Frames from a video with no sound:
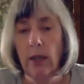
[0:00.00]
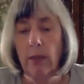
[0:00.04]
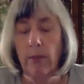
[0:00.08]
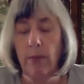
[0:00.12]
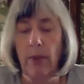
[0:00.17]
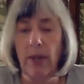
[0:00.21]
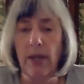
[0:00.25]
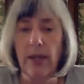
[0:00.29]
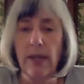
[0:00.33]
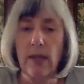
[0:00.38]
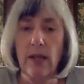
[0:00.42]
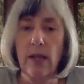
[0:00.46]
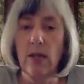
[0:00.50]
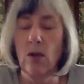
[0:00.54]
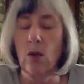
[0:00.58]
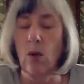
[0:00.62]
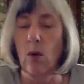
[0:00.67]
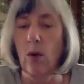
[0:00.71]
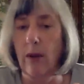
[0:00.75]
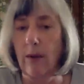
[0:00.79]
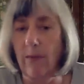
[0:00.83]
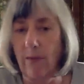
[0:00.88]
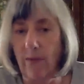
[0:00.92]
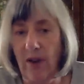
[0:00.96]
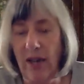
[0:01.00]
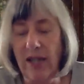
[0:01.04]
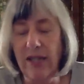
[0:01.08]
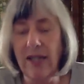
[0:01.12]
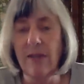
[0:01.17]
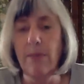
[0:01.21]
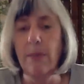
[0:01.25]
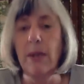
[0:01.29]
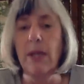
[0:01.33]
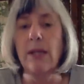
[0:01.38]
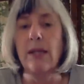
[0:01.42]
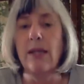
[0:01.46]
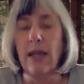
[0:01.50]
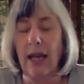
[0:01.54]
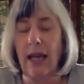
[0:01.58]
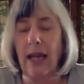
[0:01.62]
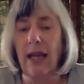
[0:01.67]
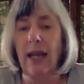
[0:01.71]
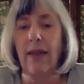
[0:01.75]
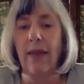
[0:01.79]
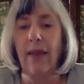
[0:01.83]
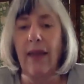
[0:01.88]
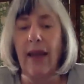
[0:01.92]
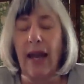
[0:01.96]
business or investments
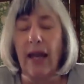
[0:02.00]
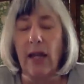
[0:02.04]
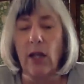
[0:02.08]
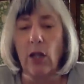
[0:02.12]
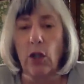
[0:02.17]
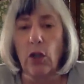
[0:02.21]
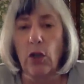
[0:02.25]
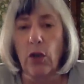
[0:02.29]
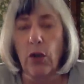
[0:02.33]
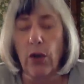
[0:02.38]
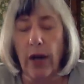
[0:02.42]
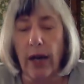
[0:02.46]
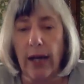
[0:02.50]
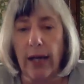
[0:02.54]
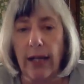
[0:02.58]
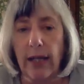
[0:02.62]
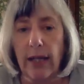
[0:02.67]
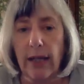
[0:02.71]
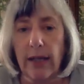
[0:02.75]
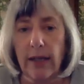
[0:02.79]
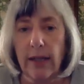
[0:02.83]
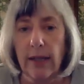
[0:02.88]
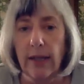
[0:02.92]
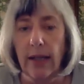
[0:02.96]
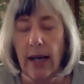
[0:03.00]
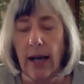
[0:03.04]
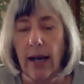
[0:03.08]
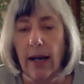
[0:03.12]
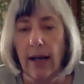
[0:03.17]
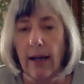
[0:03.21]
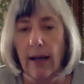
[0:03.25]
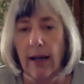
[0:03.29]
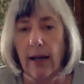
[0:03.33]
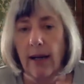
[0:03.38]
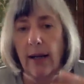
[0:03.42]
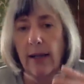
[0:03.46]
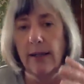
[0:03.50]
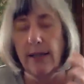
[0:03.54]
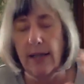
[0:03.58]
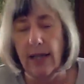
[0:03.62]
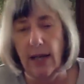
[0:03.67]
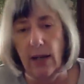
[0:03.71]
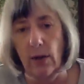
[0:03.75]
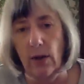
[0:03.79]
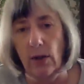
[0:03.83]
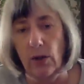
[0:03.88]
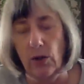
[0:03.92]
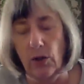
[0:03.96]
in that Ukrainian uh,
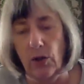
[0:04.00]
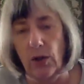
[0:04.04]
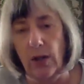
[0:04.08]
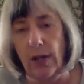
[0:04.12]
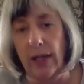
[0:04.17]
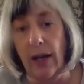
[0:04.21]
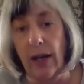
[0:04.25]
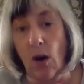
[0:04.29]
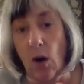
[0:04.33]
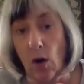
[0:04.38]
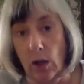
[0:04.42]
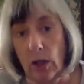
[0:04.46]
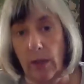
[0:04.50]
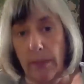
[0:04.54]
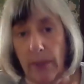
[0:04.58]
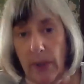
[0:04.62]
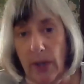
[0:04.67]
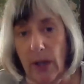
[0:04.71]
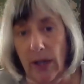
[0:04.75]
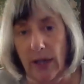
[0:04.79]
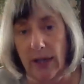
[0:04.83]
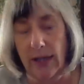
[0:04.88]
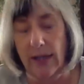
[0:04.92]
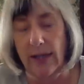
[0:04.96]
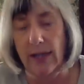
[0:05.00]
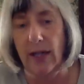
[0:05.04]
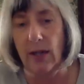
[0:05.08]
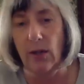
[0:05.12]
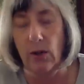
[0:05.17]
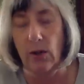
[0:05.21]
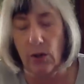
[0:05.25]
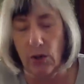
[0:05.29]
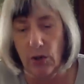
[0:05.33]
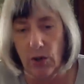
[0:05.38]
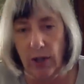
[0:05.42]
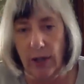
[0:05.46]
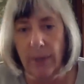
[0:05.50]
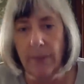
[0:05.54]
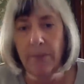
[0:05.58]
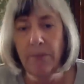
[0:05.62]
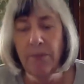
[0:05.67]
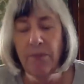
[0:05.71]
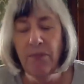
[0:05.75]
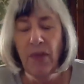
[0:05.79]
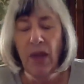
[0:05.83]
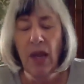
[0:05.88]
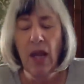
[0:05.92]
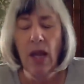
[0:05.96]
territory, occupied territory.
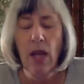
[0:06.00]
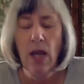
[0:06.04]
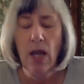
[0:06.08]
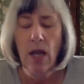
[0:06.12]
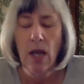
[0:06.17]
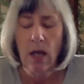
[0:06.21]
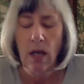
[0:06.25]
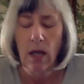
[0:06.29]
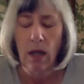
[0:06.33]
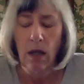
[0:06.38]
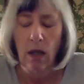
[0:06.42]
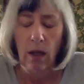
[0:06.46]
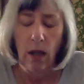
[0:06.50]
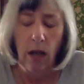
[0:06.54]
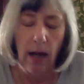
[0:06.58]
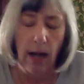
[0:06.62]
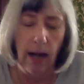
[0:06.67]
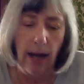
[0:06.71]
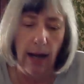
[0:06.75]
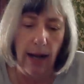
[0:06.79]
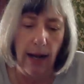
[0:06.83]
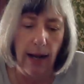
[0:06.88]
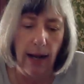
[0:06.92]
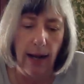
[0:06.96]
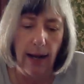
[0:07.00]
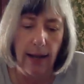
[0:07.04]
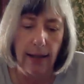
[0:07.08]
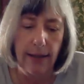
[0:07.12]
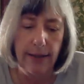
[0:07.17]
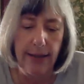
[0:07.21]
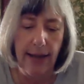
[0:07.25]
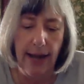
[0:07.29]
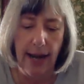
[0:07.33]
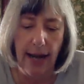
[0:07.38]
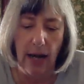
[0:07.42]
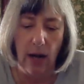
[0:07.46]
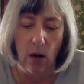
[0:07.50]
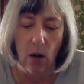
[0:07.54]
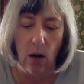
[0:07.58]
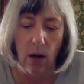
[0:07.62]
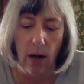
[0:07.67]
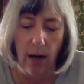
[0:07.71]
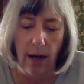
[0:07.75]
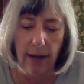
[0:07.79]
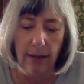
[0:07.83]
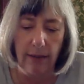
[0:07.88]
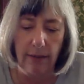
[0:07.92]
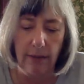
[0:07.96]
Uh, now,
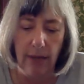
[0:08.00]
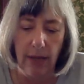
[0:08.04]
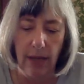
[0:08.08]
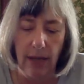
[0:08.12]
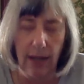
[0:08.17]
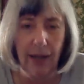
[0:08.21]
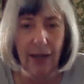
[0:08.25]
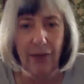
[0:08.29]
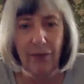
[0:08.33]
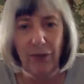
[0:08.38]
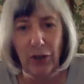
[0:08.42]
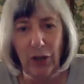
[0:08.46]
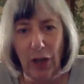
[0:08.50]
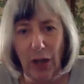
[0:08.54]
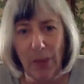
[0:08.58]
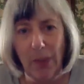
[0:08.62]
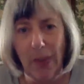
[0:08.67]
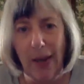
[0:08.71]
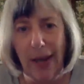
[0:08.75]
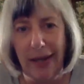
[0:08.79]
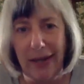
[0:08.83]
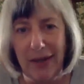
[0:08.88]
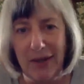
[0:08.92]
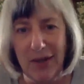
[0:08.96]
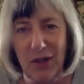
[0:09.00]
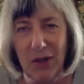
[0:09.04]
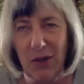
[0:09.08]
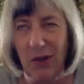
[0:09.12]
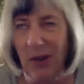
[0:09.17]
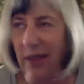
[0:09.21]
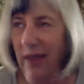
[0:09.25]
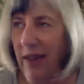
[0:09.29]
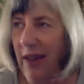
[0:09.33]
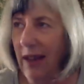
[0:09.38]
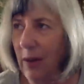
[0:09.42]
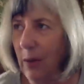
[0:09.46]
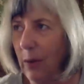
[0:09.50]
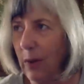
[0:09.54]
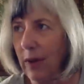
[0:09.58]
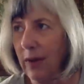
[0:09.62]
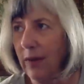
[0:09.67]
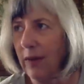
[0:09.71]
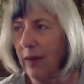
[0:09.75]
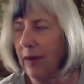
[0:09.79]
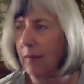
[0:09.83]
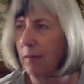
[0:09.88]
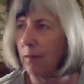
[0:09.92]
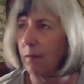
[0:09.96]
I, if you go back to, I think it
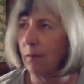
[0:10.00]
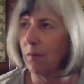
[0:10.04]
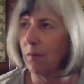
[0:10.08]
was